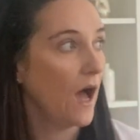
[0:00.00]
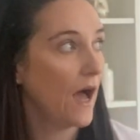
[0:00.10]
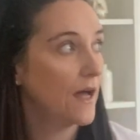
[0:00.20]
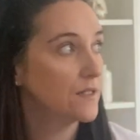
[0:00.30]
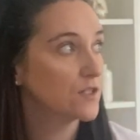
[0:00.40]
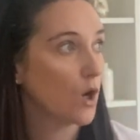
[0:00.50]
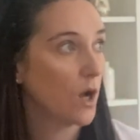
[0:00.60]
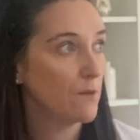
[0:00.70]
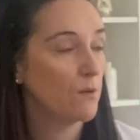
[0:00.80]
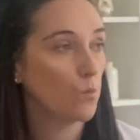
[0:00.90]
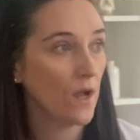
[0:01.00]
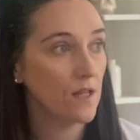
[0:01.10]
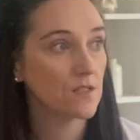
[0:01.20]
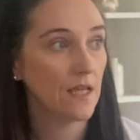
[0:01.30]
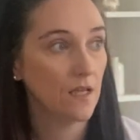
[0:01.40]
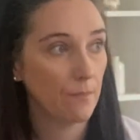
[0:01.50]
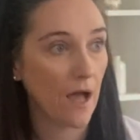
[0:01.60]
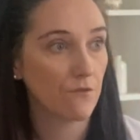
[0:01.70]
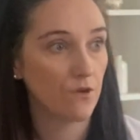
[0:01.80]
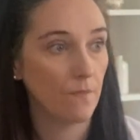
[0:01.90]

And I have been waiting to hear back from